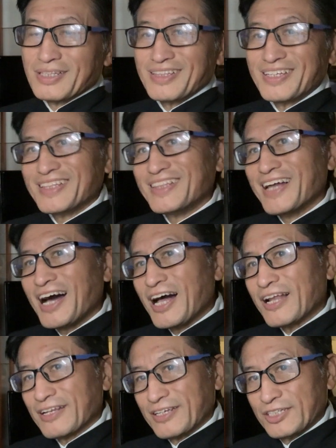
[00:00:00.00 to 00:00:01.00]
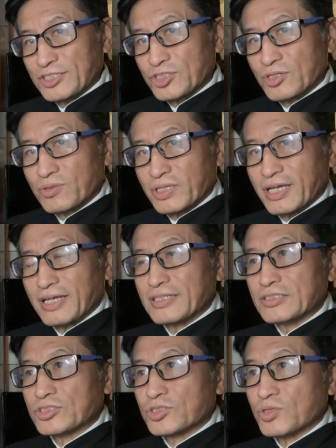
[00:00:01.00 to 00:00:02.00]
the knowledge, okay,
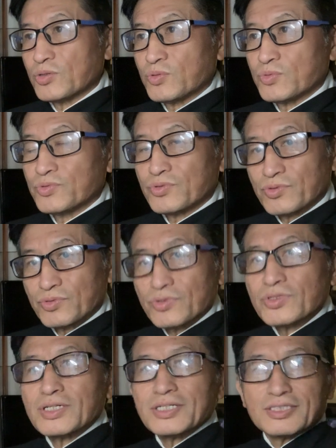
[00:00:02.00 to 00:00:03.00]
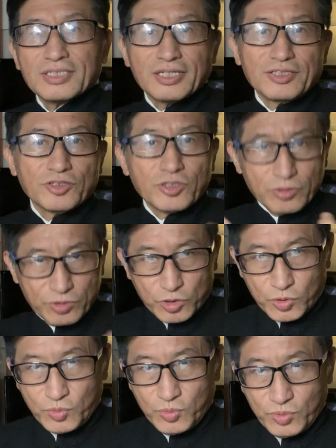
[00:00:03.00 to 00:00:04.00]
so let's say you go to
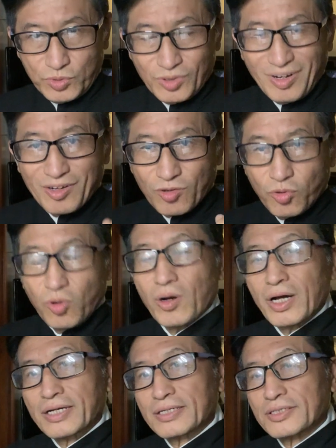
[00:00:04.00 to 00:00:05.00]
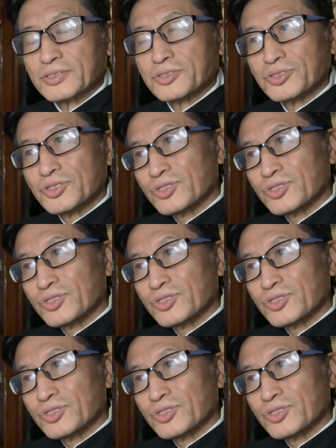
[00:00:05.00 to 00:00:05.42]
school, you acquire,